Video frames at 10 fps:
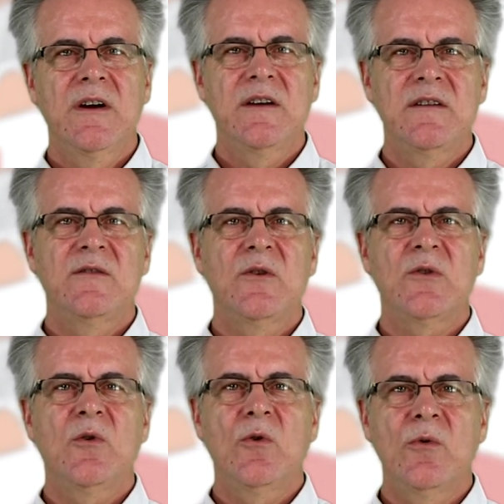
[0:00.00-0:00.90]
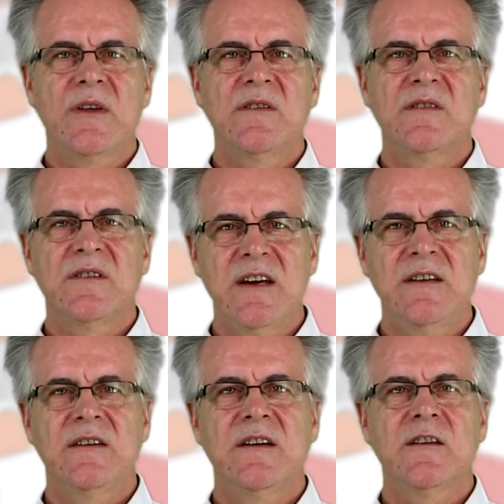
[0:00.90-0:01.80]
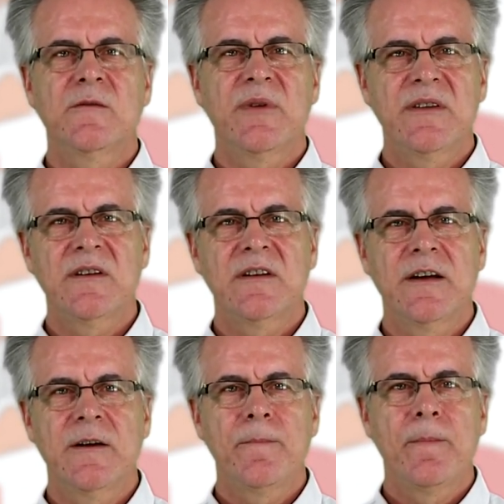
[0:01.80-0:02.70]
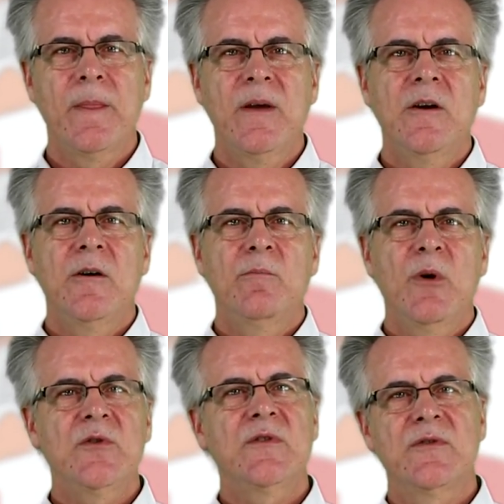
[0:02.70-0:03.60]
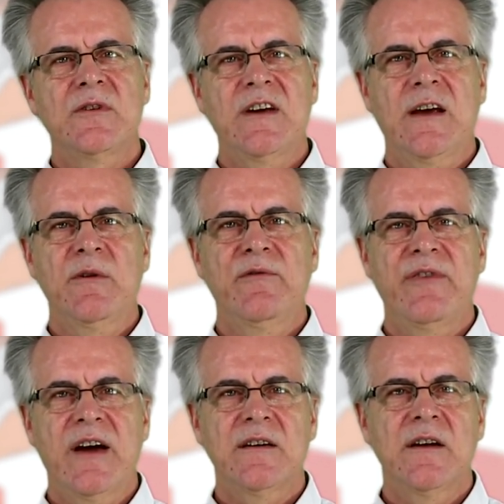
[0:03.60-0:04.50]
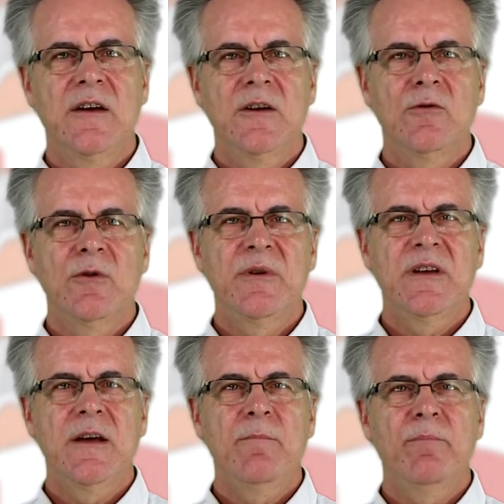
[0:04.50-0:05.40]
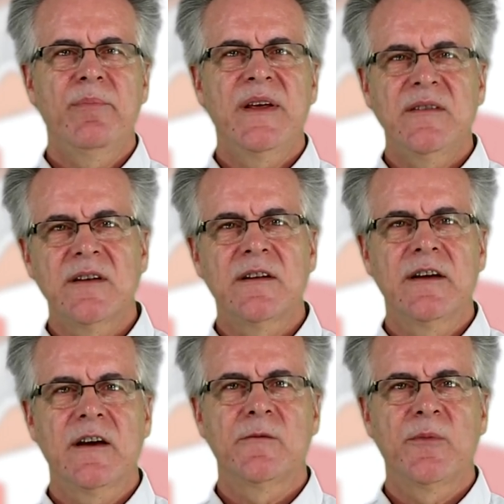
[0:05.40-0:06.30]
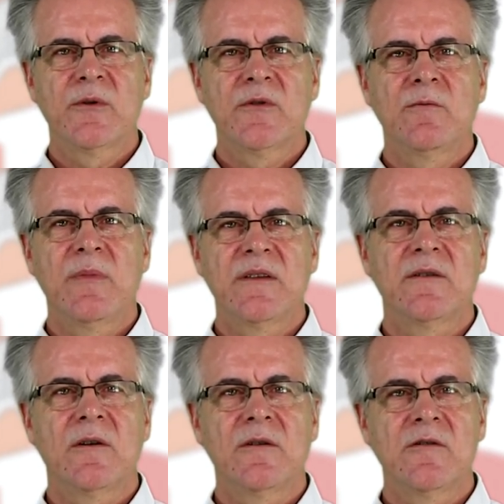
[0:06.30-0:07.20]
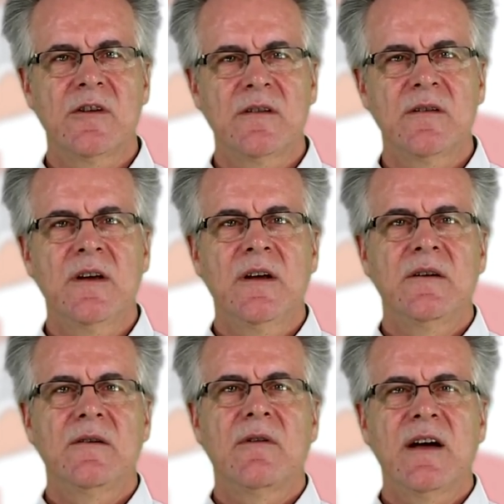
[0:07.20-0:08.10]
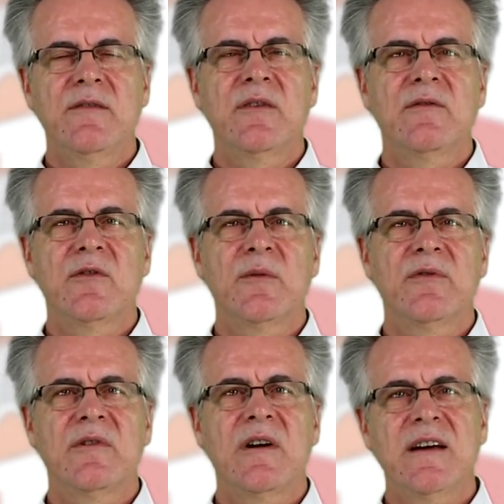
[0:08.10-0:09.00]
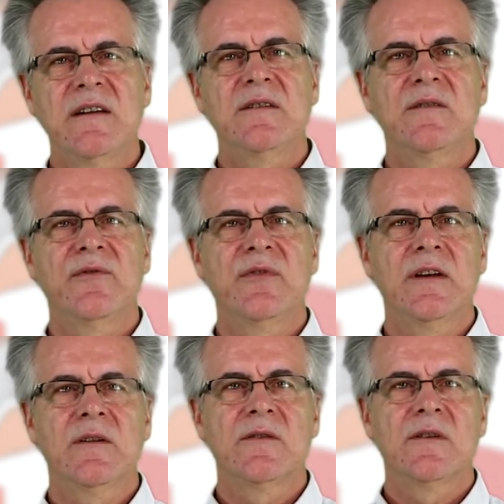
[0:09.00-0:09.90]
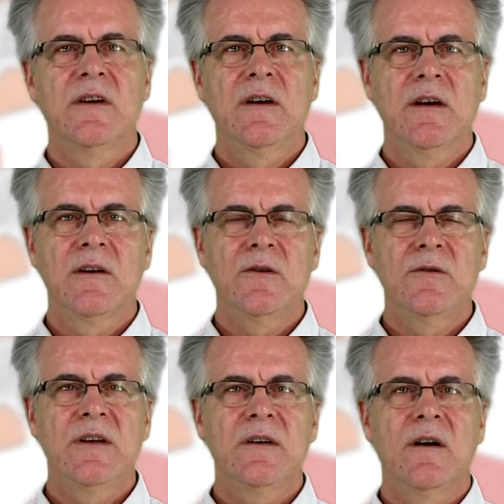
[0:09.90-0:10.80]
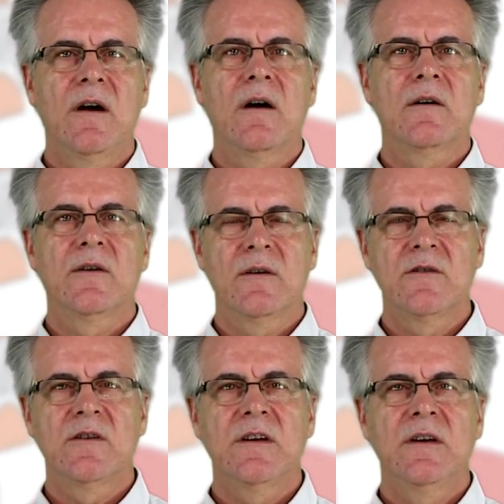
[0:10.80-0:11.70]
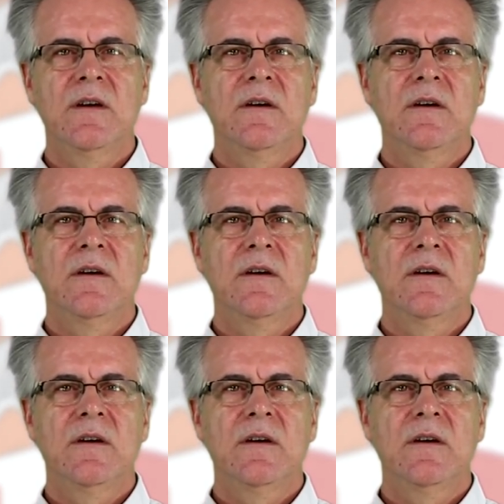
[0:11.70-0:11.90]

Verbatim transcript: it is not always stated explicitly. Most of the time, in fact, you will be implicitly exposed to methodologies deriving from a variety of fields, including archaeology,